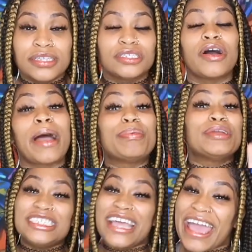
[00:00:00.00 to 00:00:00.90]
So I
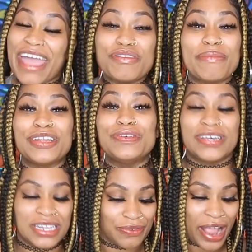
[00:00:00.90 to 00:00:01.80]
appreciate everybody who
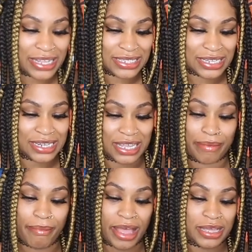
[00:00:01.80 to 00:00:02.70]
interacted
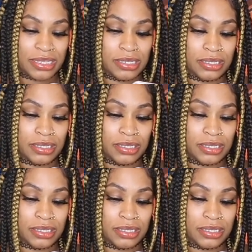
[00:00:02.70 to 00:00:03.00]
in my